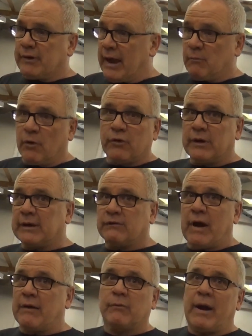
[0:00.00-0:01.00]
And that motor he can
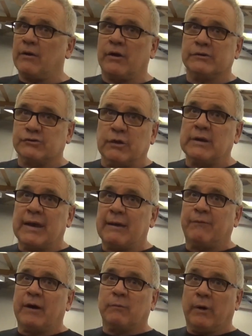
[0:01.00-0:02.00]
drive around on the street and have
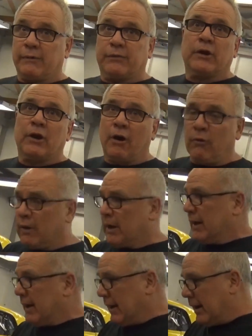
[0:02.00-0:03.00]
fun with,
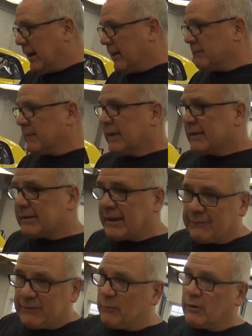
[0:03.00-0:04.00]
Then
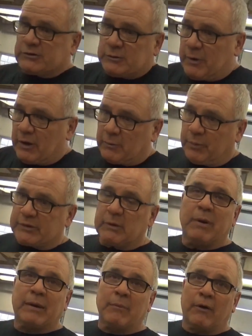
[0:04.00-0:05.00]
if he wants to put the
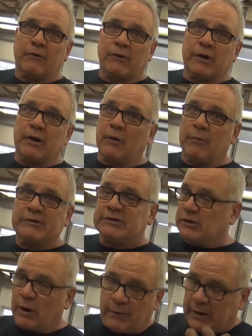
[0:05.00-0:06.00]
big motor in there, which
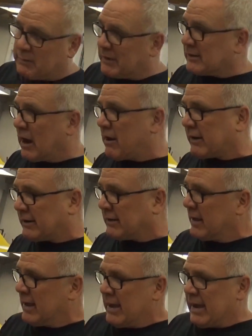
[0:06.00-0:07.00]
he's already been talking,
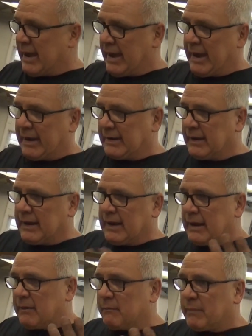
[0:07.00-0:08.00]

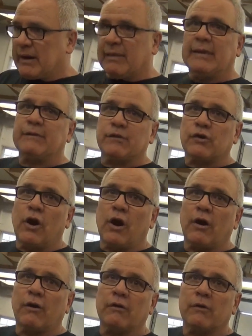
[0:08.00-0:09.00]
but at least the
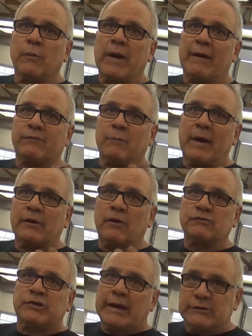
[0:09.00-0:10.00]
car, we have to make
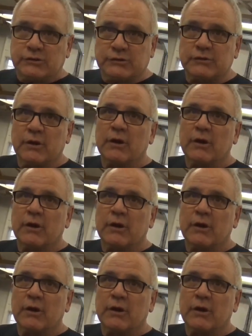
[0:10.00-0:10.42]
no changes.